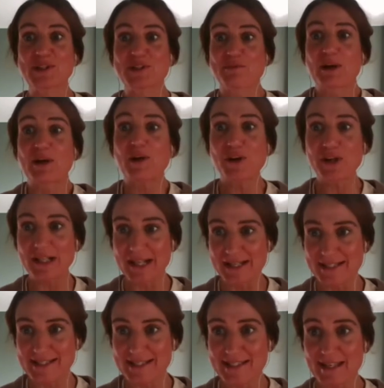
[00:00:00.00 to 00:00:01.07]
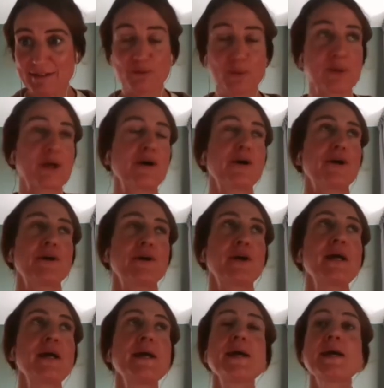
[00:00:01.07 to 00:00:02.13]
because regardless if we are
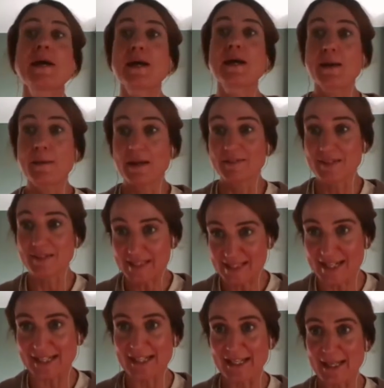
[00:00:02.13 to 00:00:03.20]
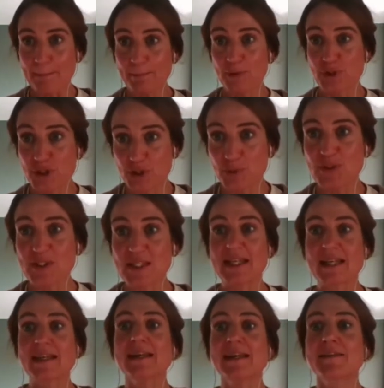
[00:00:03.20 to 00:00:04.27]
designing and
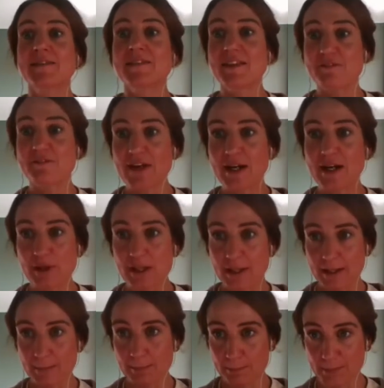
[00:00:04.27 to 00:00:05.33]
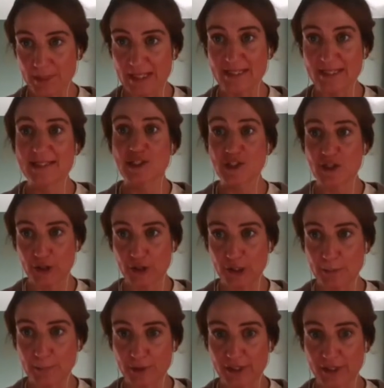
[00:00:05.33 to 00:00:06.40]
producing the very best
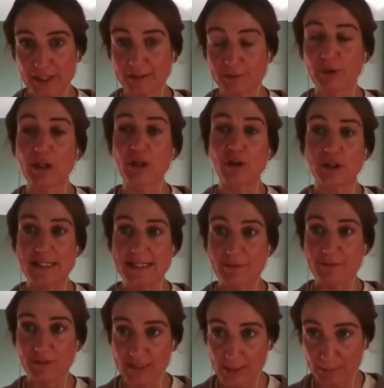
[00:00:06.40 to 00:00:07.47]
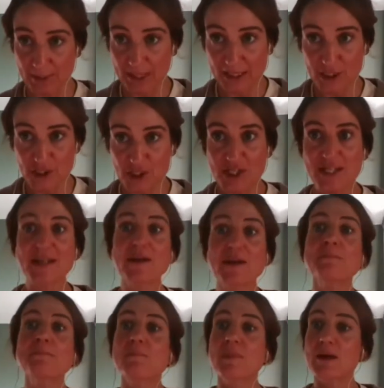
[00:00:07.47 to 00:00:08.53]
circular product, regardless if it's a packaging